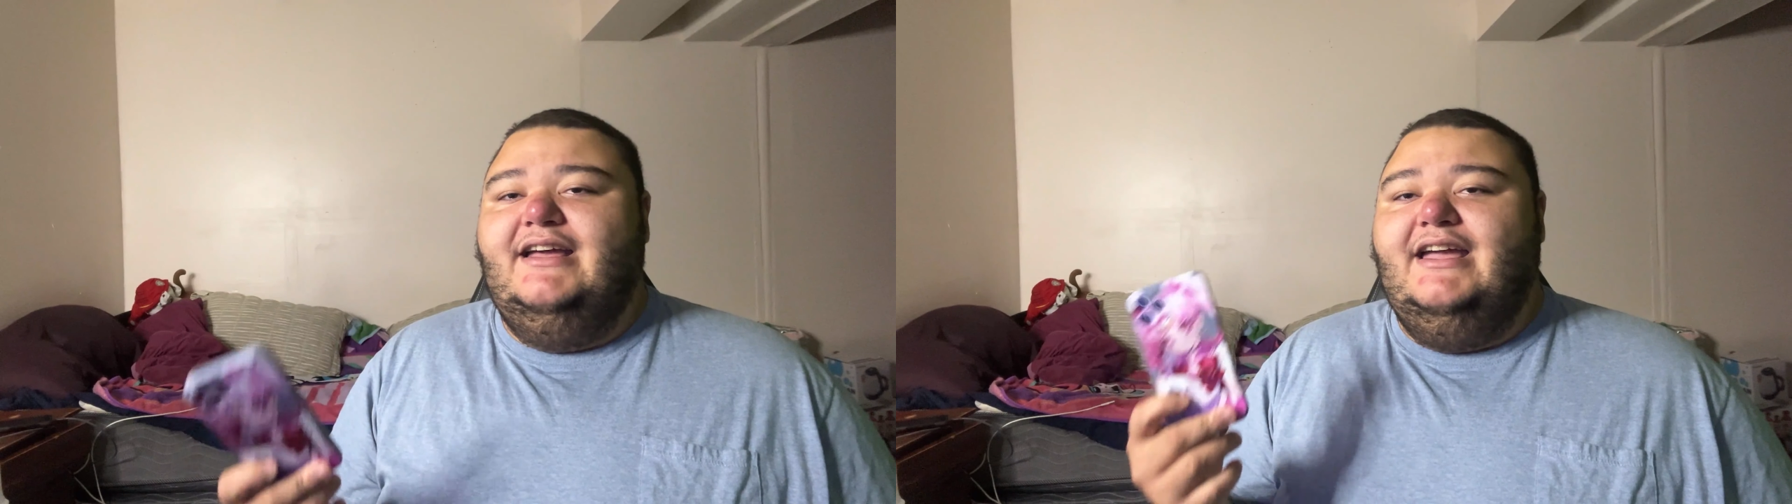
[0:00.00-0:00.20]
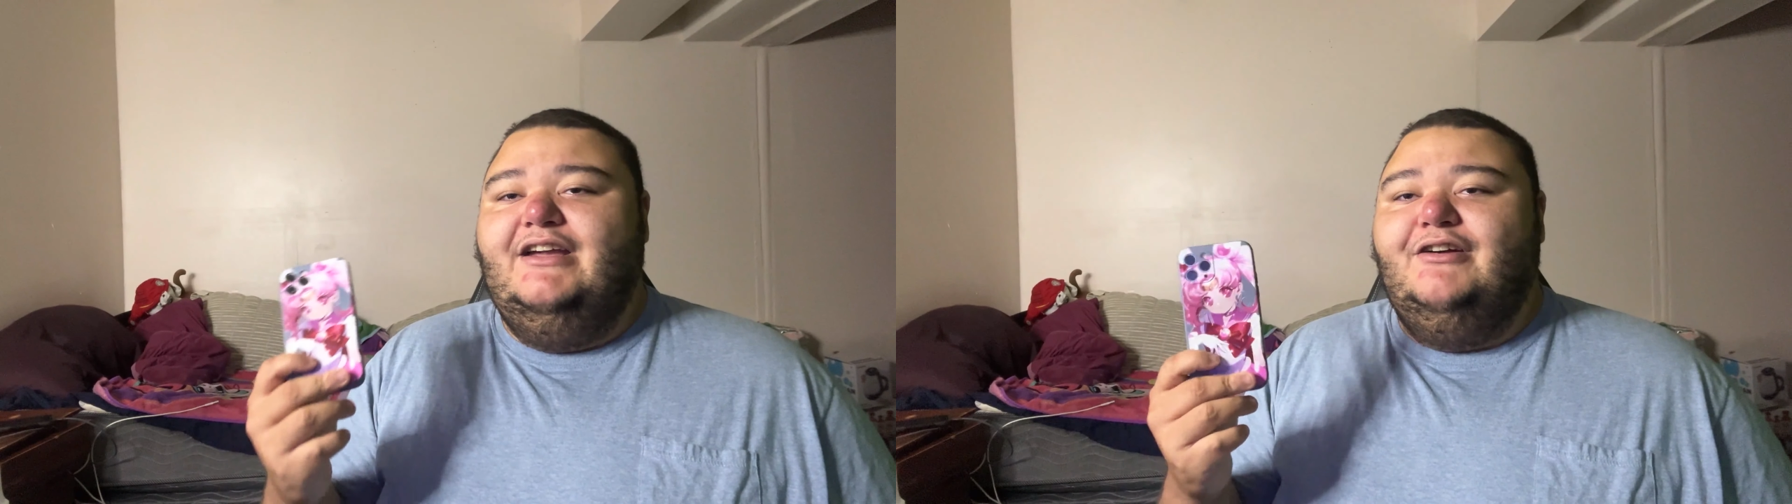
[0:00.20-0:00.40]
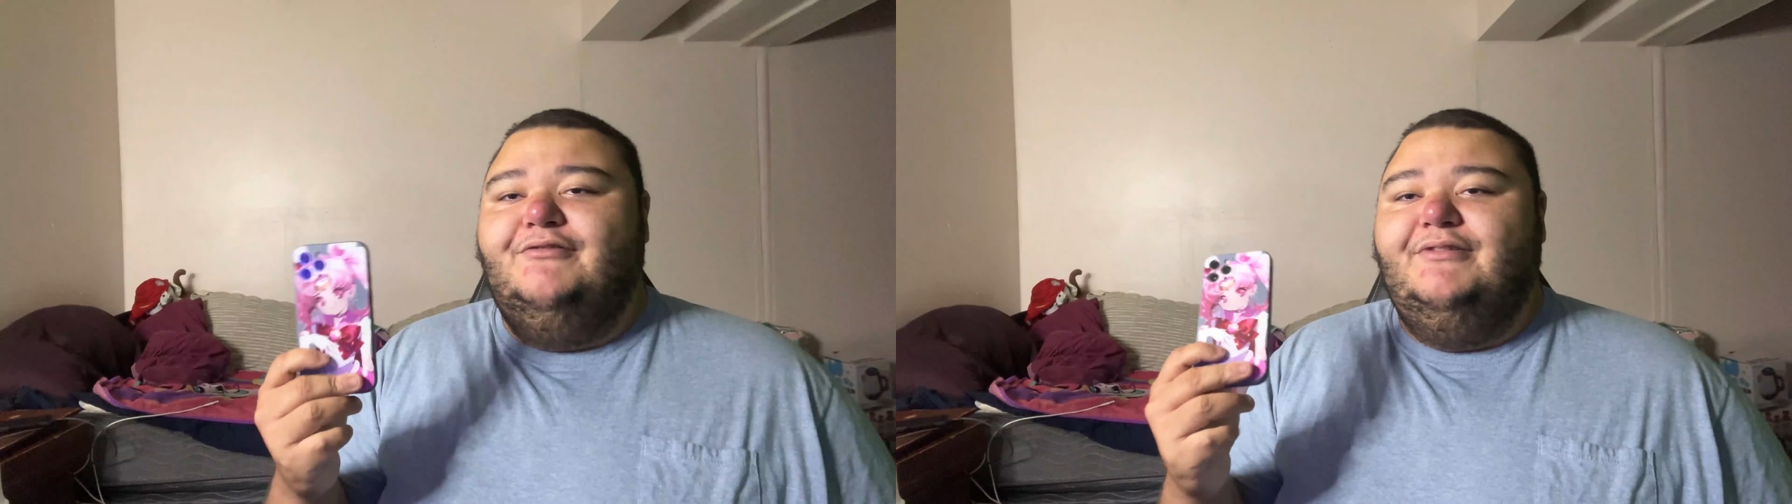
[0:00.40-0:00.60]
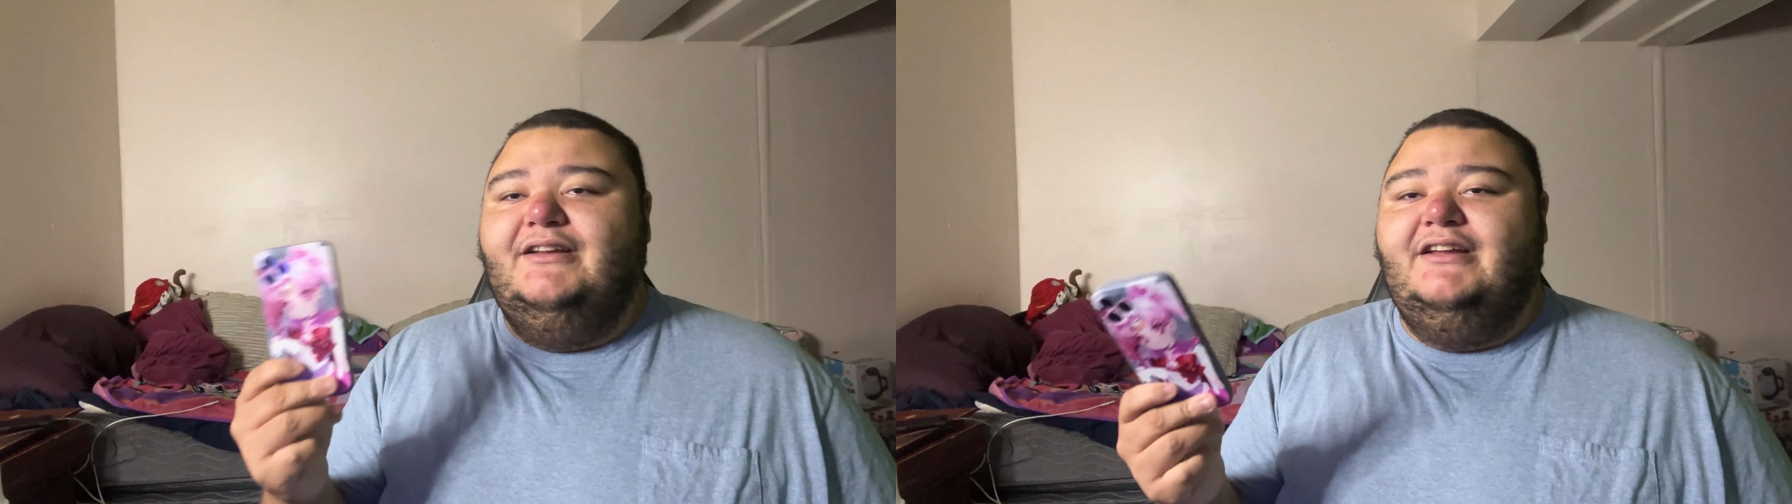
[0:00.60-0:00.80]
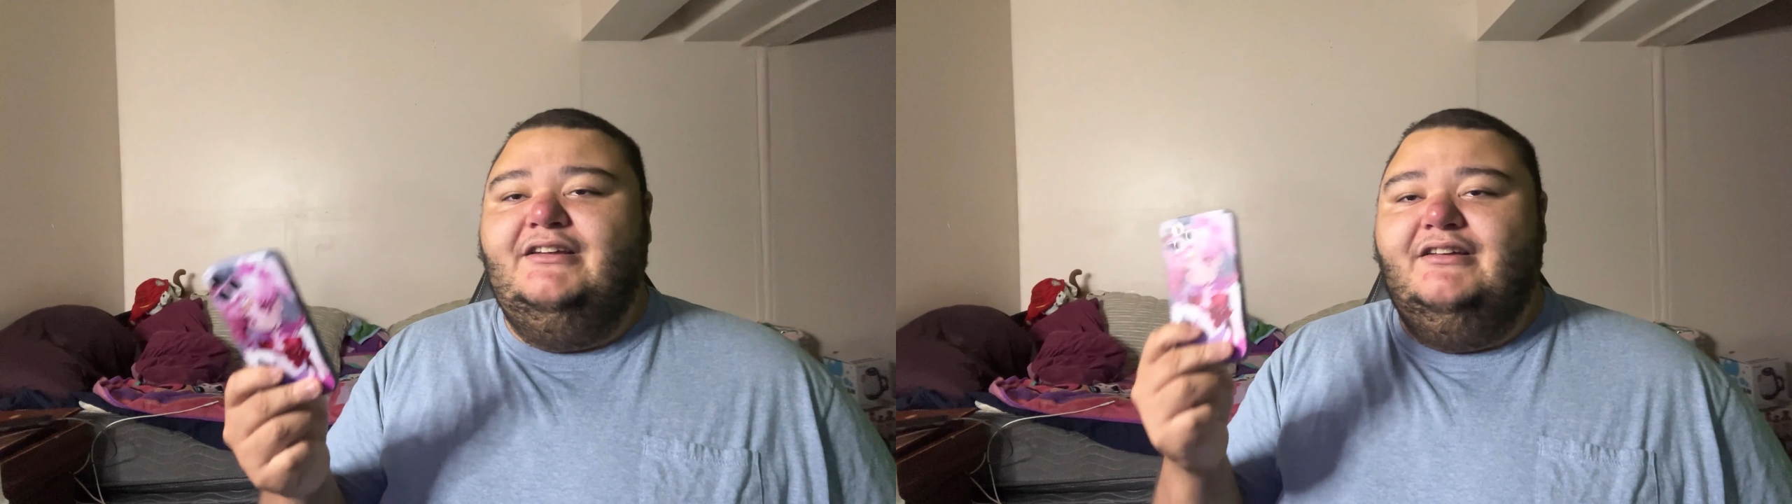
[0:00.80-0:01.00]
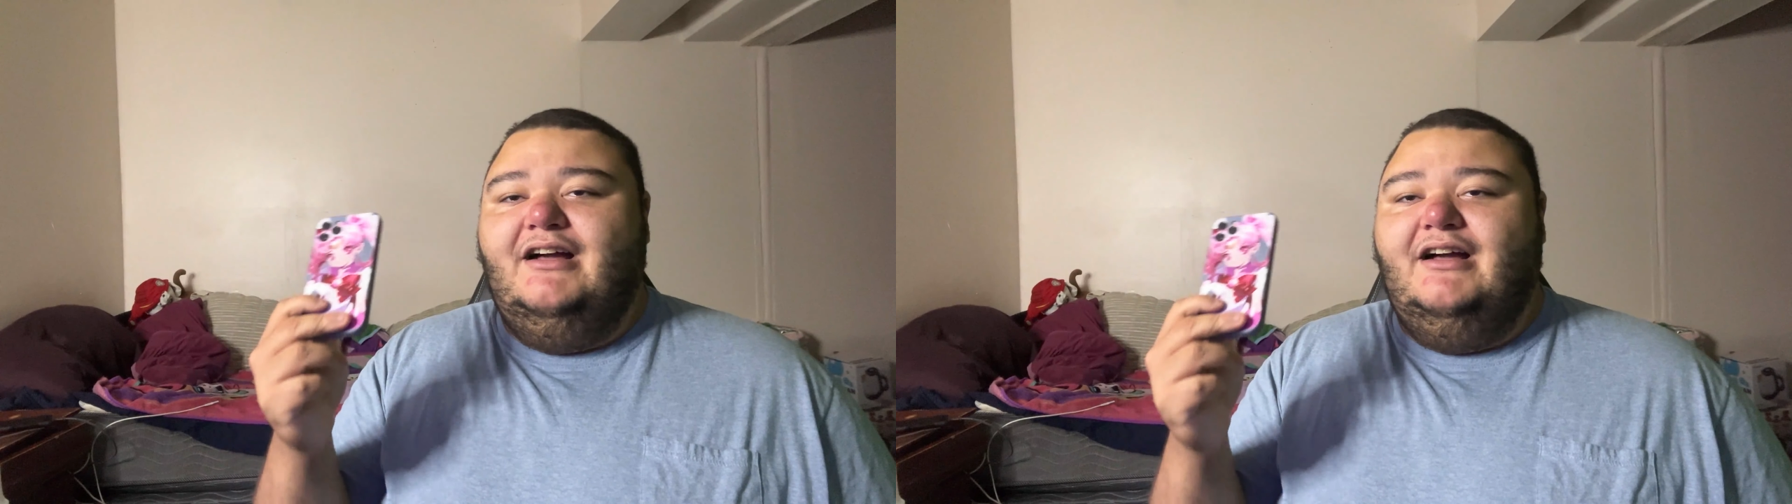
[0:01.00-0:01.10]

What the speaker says: a good reading,